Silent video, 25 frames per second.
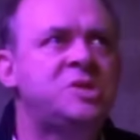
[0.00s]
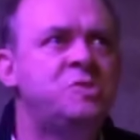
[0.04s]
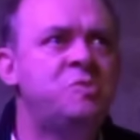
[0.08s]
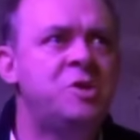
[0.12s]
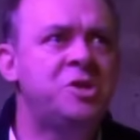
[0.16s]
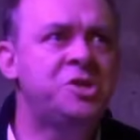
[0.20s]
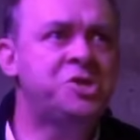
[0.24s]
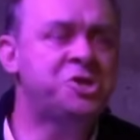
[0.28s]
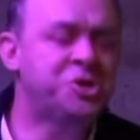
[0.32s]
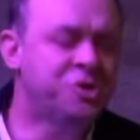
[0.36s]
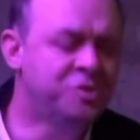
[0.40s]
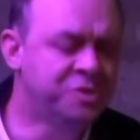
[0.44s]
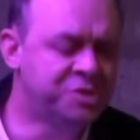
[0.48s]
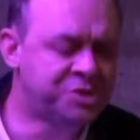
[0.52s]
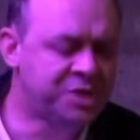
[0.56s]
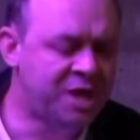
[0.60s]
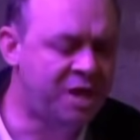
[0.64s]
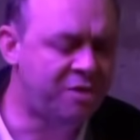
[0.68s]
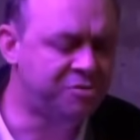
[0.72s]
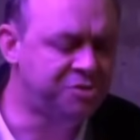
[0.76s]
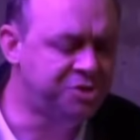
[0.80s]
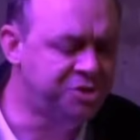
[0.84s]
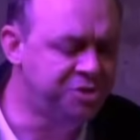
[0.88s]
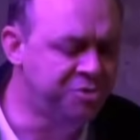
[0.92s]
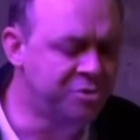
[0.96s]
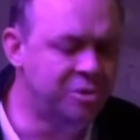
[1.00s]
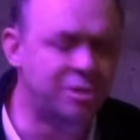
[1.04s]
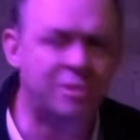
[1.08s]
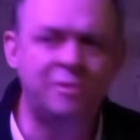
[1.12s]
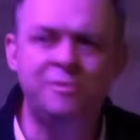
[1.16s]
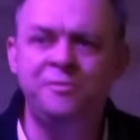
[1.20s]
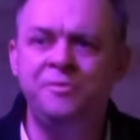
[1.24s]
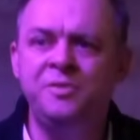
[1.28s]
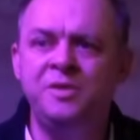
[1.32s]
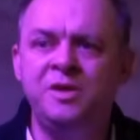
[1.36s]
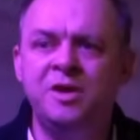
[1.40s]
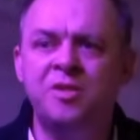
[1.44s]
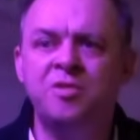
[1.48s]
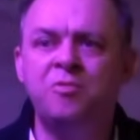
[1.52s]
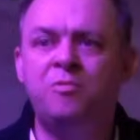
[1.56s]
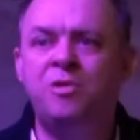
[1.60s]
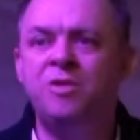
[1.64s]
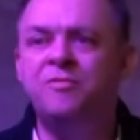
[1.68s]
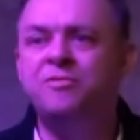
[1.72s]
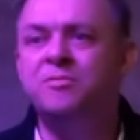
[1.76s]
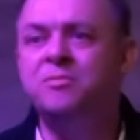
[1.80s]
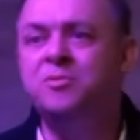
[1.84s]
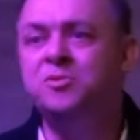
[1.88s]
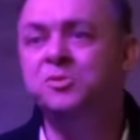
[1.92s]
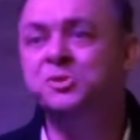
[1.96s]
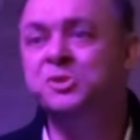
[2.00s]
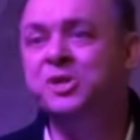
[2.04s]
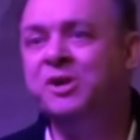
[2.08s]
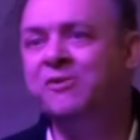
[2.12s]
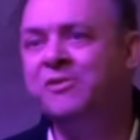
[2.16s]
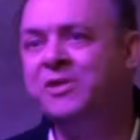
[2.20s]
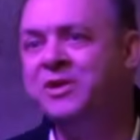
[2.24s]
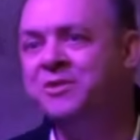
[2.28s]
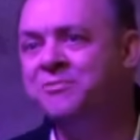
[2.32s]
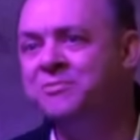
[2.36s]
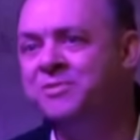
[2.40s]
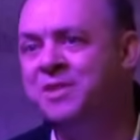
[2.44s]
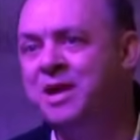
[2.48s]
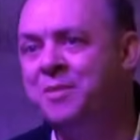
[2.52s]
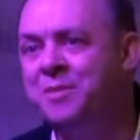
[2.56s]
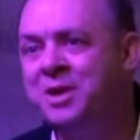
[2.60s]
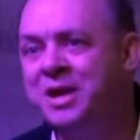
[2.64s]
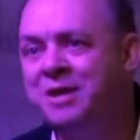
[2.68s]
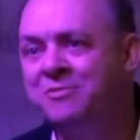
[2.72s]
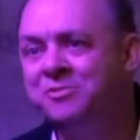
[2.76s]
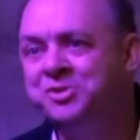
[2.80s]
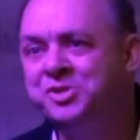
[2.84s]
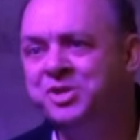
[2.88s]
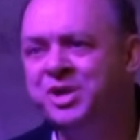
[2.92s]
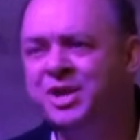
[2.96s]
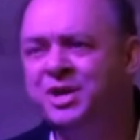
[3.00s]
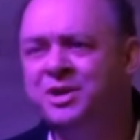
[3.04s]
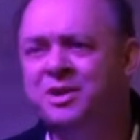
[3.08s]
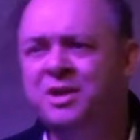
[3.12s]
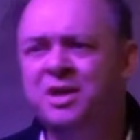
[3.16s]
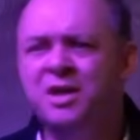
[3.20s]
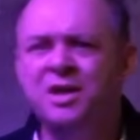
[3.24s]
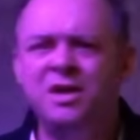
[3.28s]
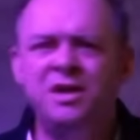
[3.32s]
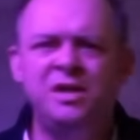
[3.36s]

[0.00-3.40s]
Well, it turns out you learn the other one from Husserlian phenomenology, and